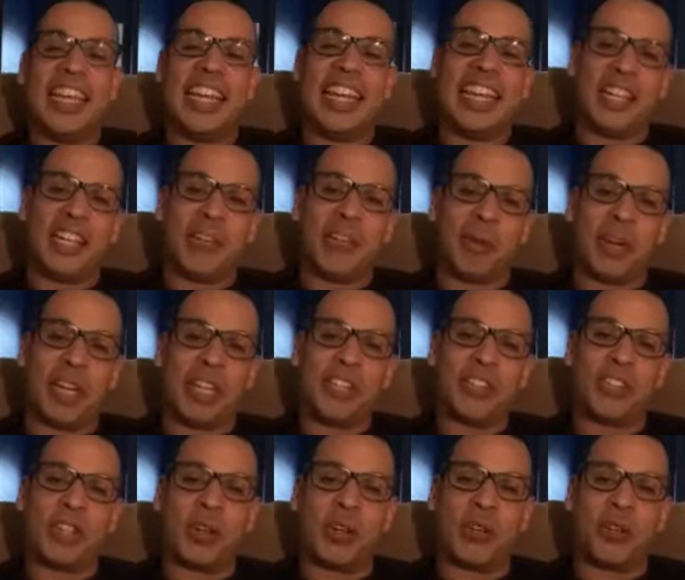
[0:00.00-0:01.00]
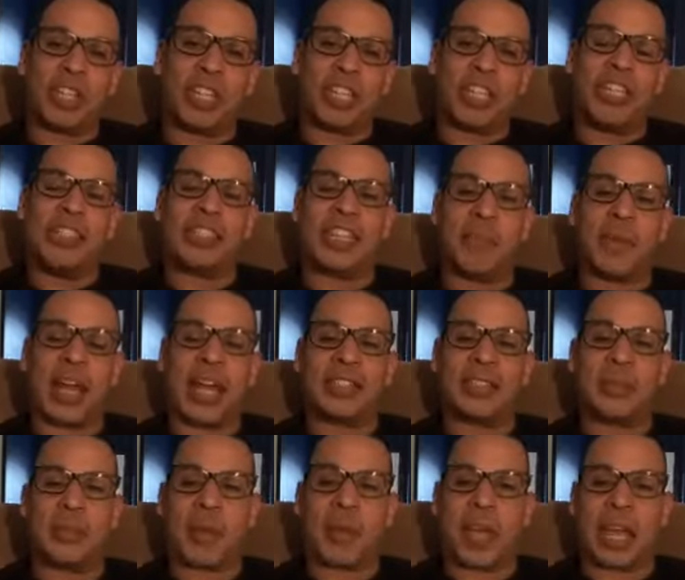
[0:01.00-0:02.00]
so the kids came back to back,
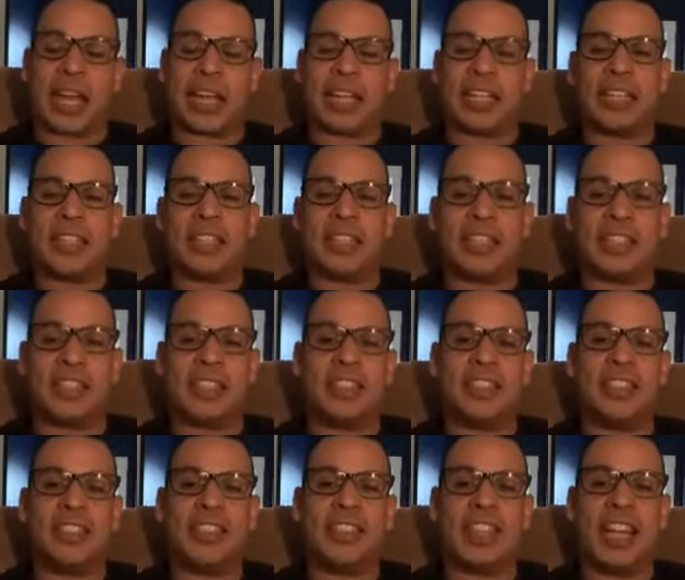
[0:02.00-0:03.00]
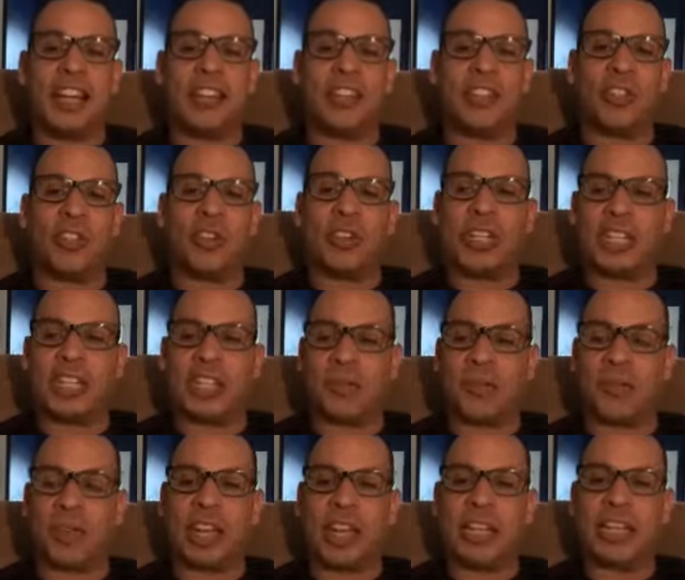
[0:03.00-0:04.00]
and now the dog gets fat and
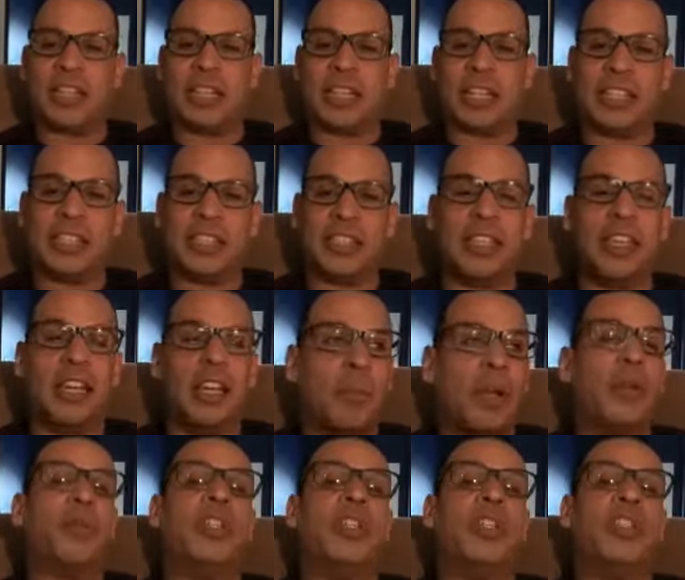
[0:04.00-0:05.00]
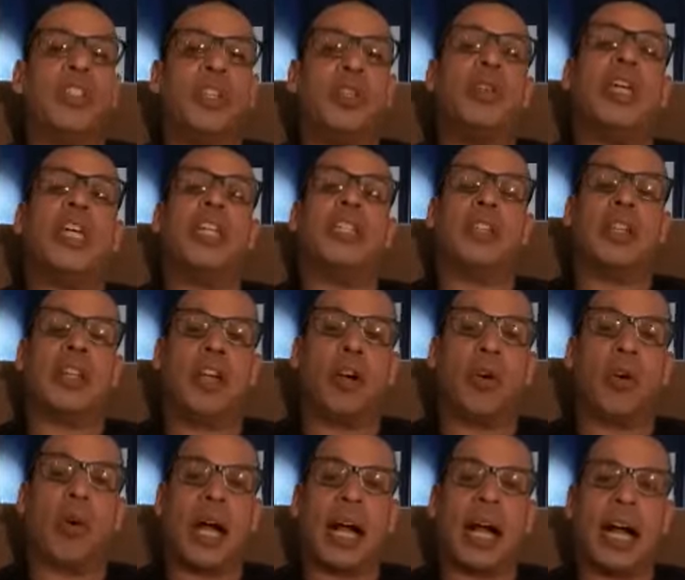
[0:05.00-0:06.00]
lazy, but we still get to go out,
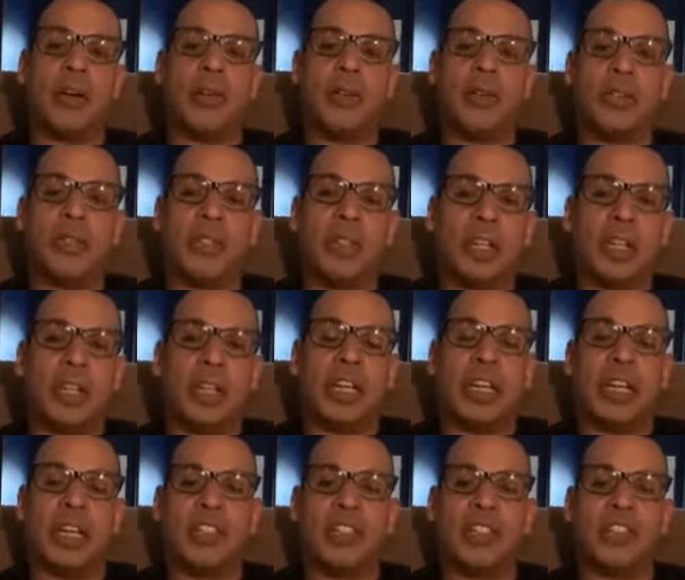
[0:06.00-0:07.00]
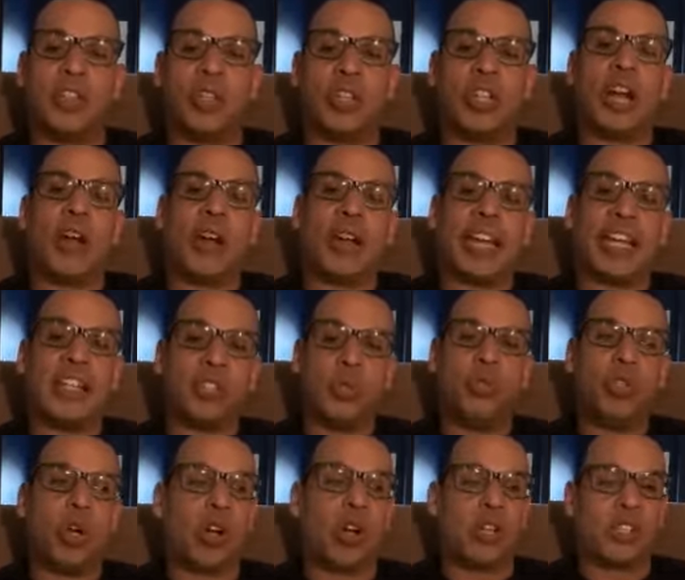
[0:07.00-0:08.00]
and so now I got two dogs to
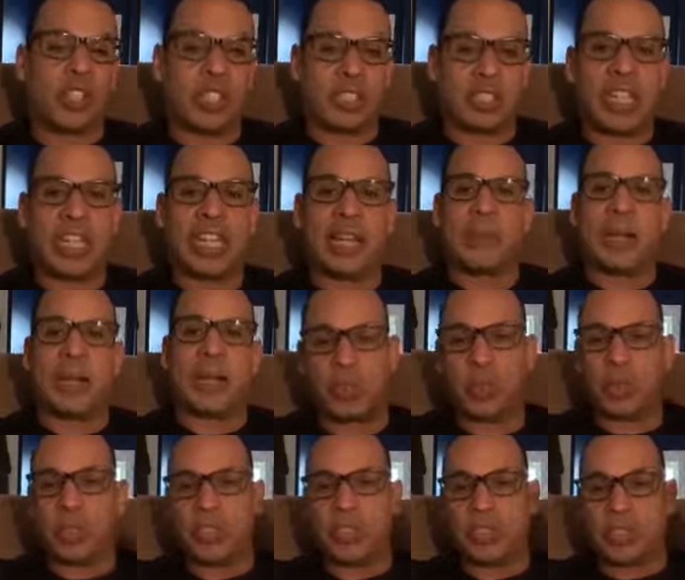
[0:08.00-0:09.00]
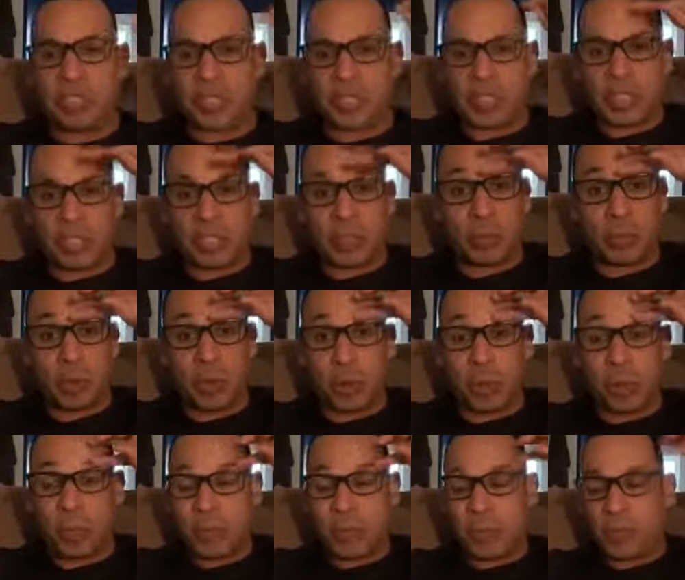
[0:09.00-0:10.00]
take them out into the woods and let them roam.
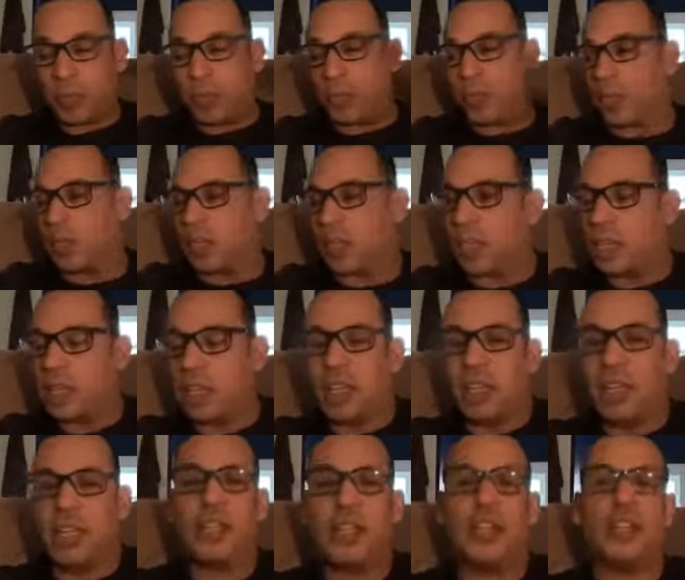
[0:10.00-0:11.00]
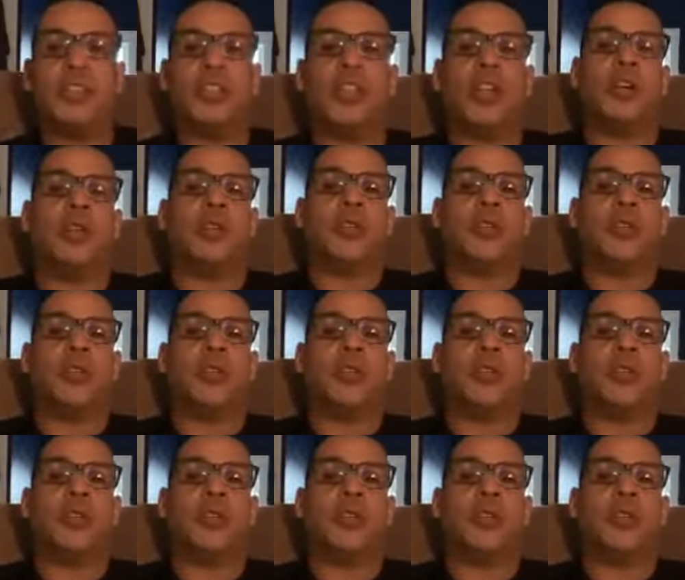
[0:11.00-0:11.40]
So I didn't know